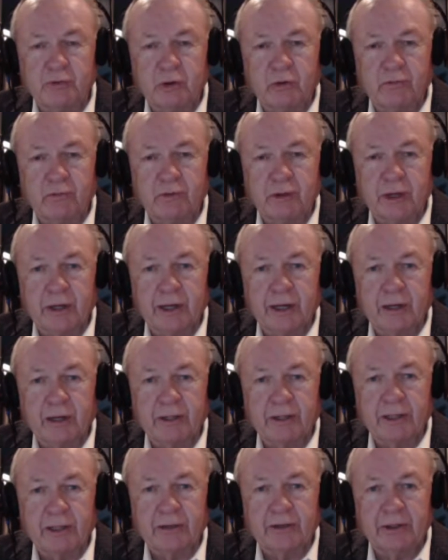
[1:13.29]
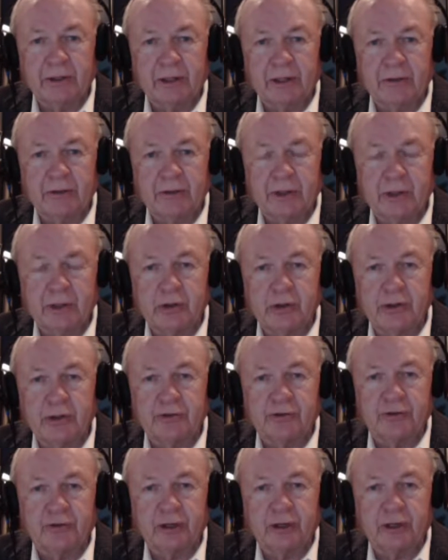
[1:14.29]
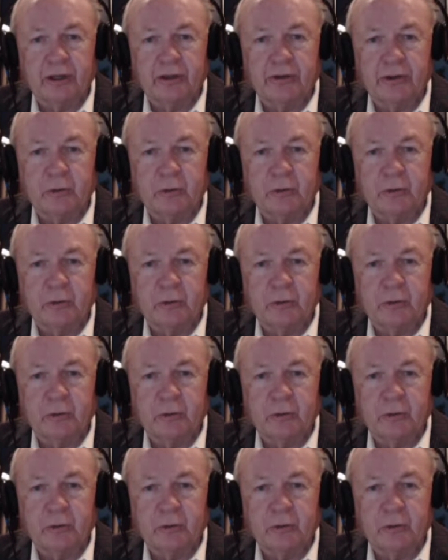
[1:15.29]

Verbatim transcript: over there and uh, the units uh,